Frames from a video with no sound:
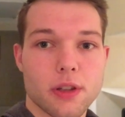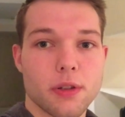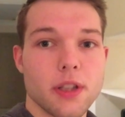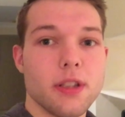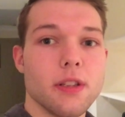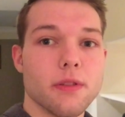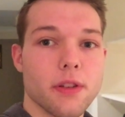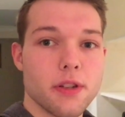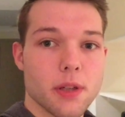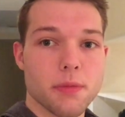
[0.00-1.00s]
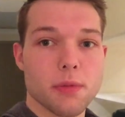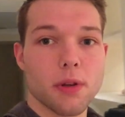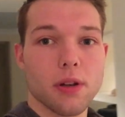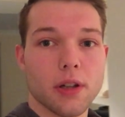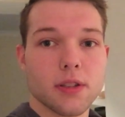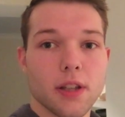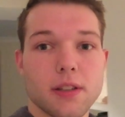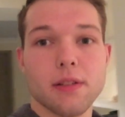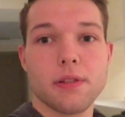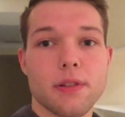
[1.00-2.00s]
creatine for the gym tomorrow because I
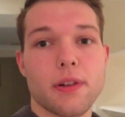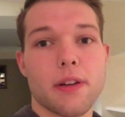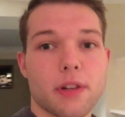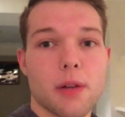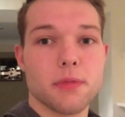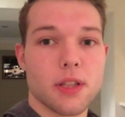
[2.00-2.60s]
like to have 5 grams